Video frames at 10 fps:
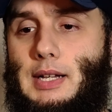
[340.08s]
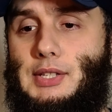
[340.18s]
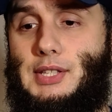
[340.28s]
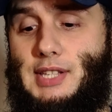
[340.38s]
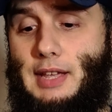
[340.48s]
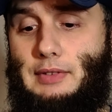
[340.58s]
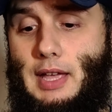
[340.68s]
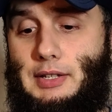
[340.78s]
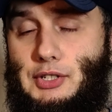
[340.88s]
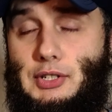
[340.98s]
since I've
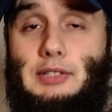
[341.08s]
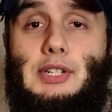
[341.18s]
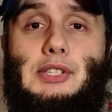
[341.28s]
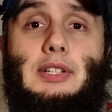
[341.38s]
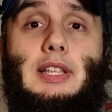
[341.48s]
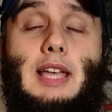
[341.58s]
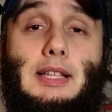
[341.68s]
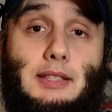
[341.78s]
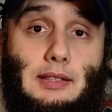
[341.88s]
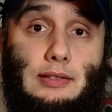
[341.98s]
actually recently
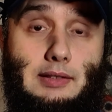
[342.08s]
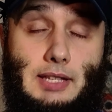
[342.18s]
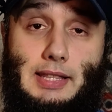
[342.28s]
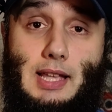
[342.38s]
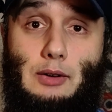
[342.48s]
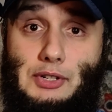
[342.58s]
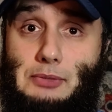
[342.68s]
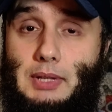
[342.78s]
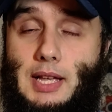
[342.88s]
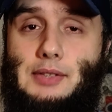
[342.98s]
got 10 hours
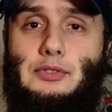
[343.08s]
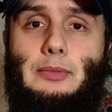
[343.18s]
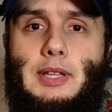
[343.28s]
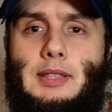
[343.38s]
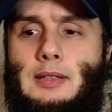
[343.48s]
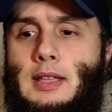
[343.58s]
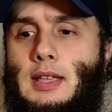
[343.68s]
plus on it,